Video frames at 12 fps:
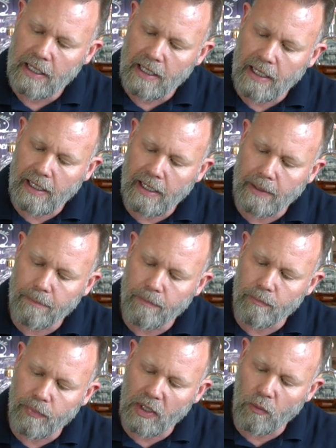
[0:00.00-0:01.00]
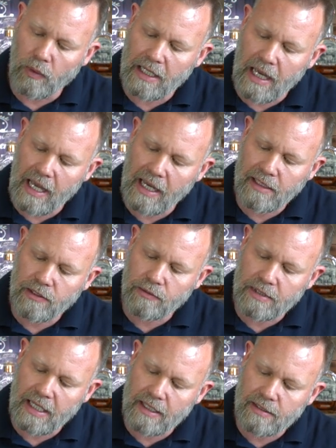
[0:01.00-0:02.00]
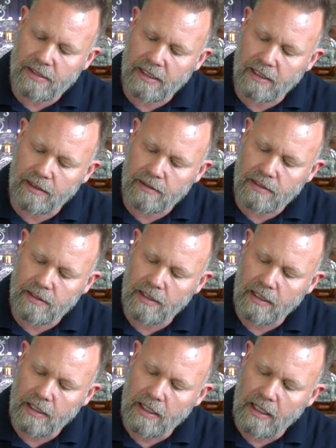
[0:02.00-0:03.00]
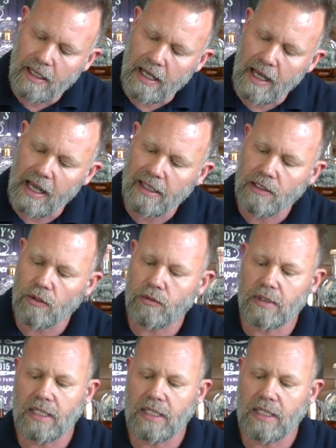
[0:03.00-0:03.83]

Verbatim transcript: but when I do tastings, I don't